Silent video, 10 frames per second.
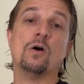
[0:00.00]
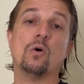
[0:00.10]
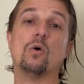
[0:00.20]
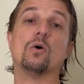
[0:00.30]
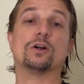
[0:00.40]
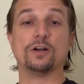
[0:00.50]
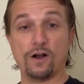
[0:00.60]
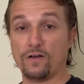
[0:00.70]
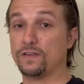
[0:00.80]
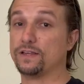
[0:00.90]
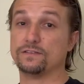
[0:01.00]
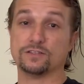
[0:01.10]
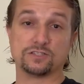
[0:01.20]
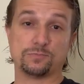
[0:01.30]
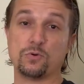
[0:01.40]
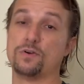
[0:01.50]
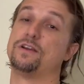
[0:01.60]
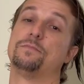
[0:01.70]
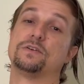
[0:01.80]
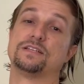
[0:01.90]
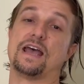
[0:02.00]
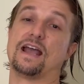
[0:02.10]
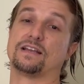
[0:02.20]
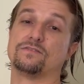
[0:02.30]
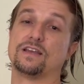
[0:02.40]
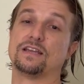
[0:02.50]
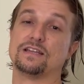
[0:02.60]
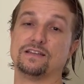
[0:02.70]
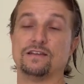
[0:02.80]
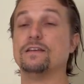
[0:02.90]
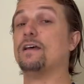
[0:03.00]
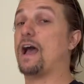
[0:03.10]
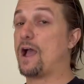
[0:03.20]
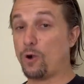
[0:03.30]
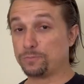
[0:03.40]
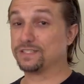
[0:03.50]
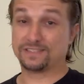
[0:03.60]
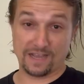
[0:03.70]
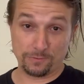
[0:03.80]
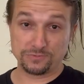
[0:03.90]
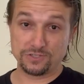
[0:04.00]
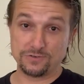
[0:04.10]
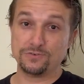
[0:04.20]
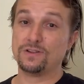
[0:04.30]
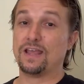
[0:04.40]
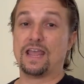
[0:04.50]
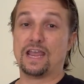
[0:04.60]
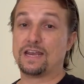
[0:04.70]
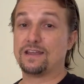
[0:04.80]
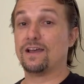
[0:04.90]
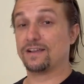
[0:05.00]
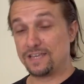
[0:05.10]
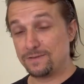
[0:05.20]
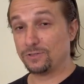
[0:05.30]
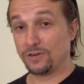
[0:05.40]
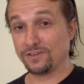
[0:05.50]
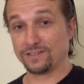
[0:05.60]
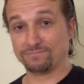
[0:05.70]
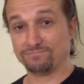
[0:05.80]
or calling the support number to activate it. I hope this helped you and uh, keep learning.